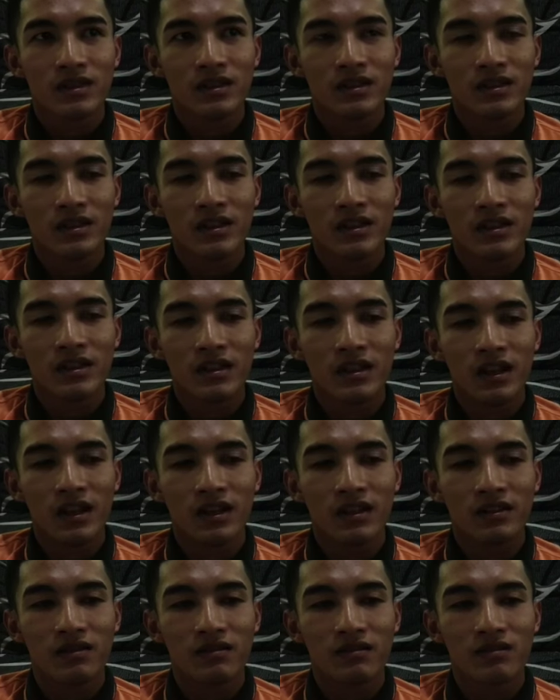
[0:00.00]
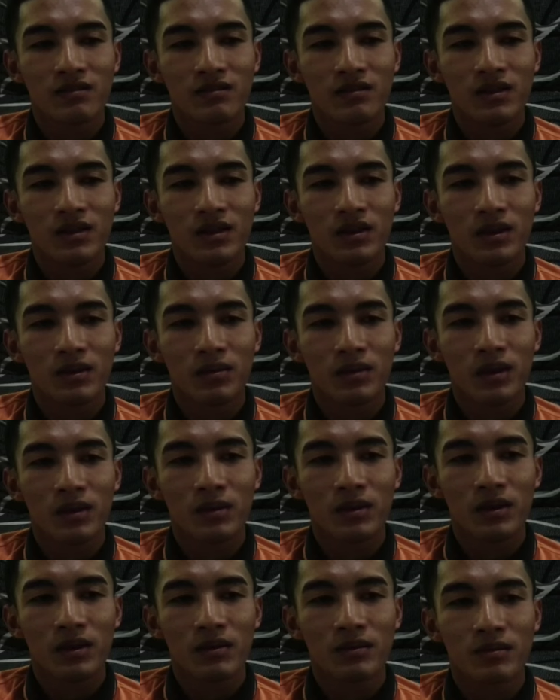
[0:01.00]
easily and with no
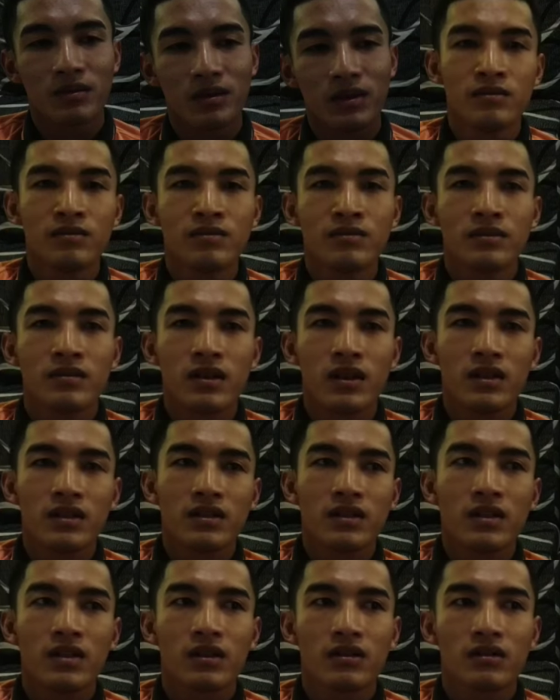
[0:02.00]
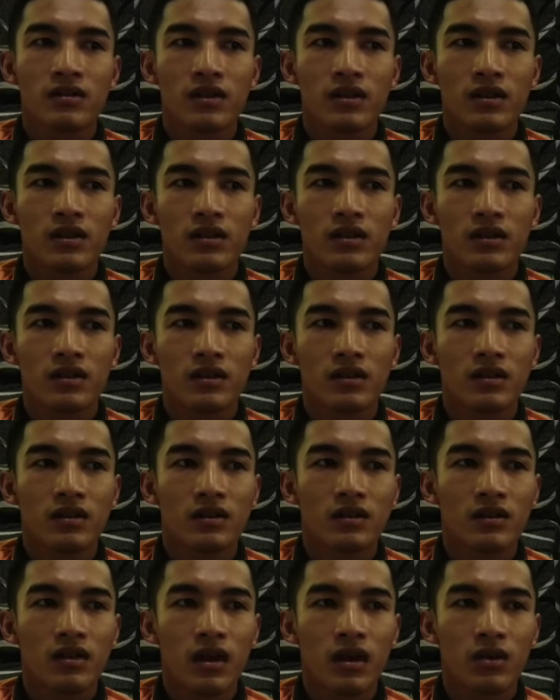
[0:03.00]
problem. That's all
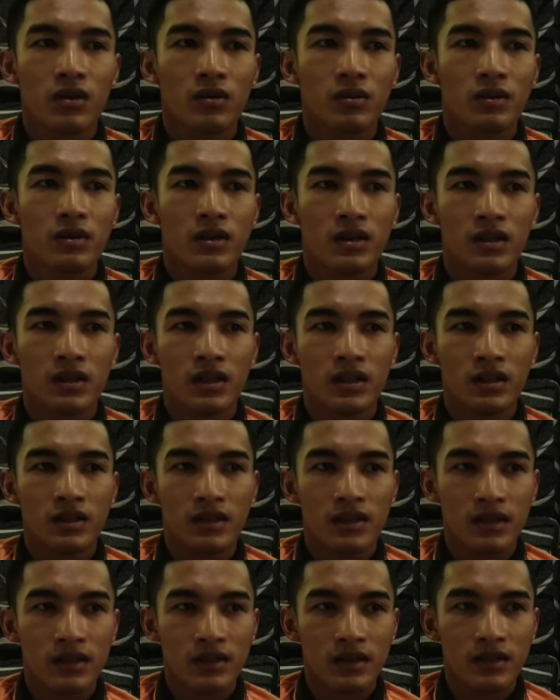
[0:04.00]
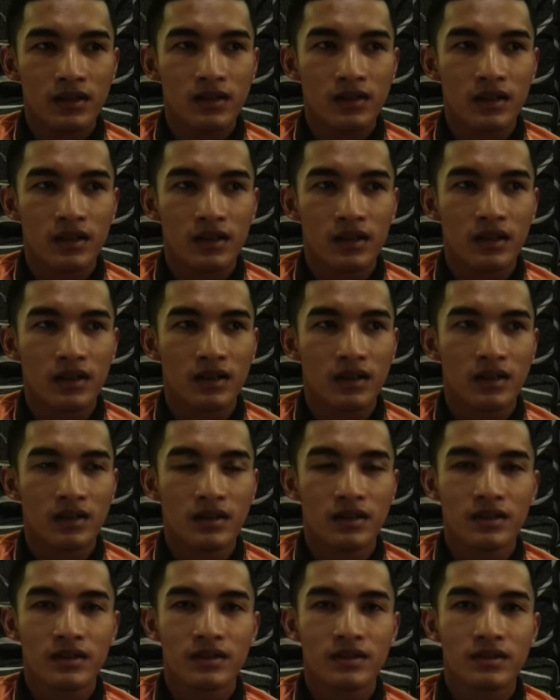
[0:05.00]
for our presentation.
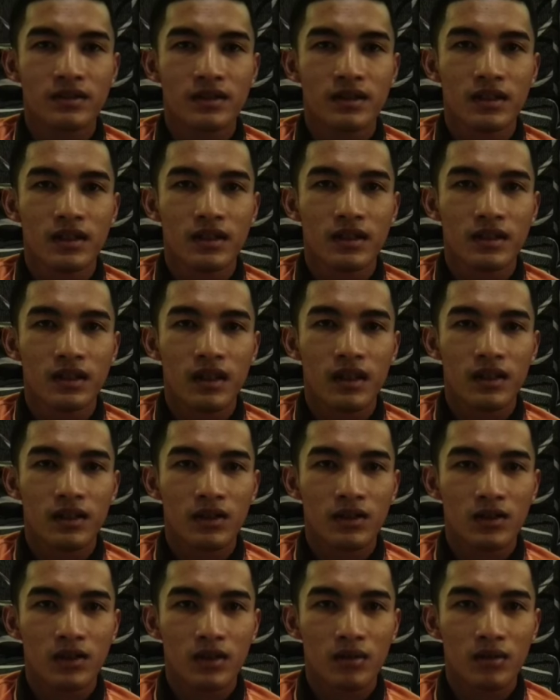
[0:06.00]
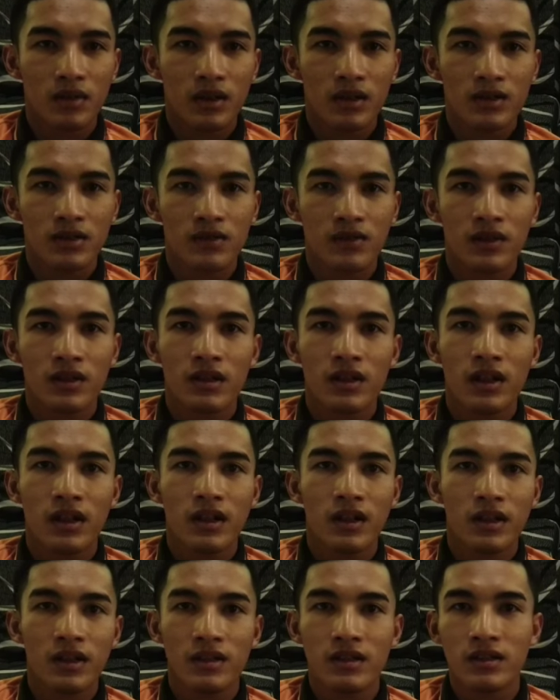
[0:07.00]
Thank you so much for
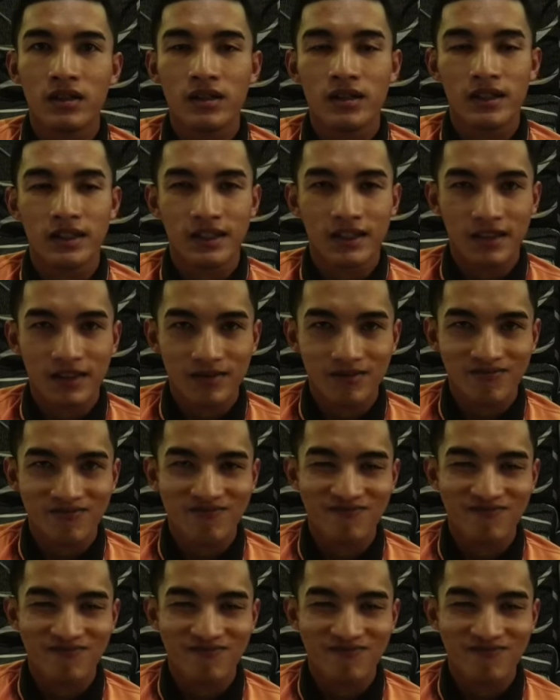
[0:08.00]
lending your ear.